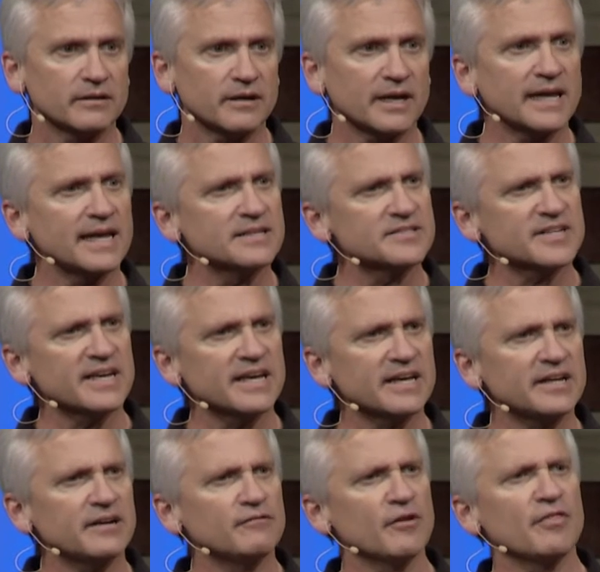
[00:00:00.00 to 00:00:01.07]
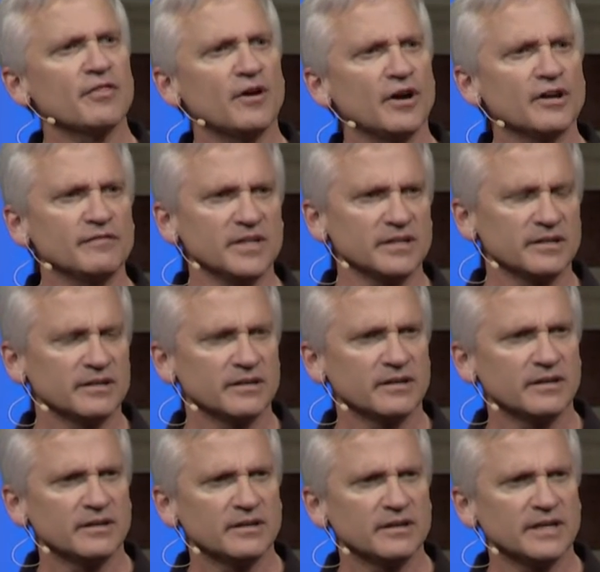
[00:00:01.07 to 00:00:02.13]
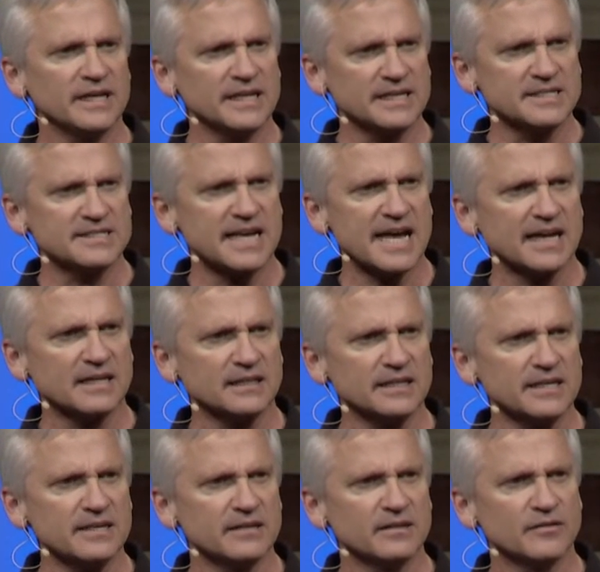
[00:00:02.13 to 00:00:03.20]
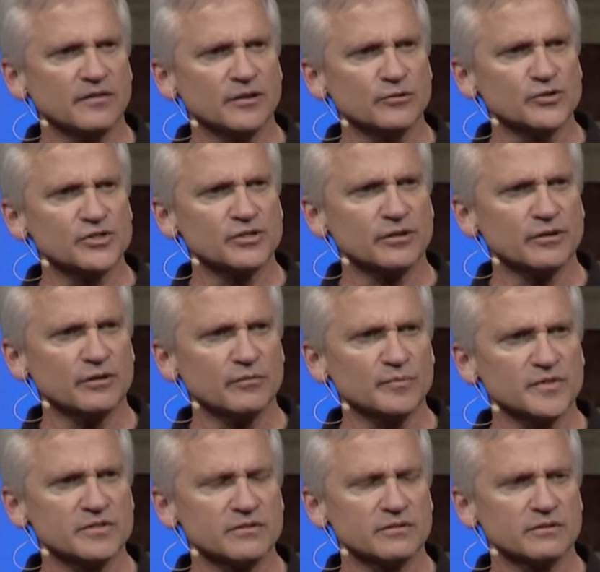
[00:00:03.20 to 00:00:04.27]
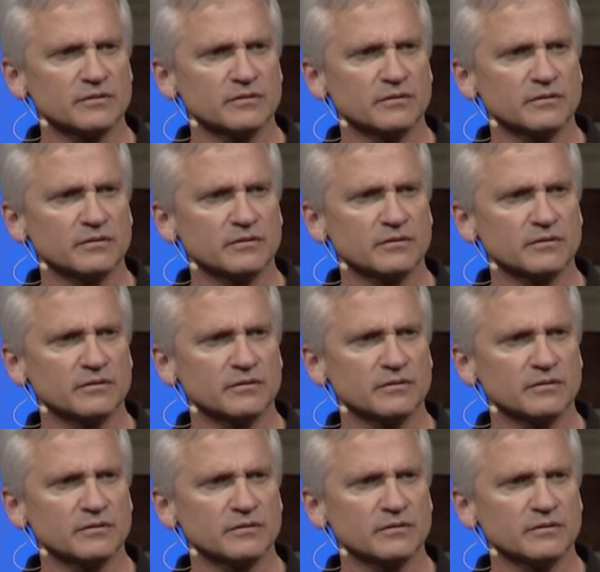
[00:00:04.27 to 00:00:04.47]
I can't say I'd ever thought of it in exactly those terms.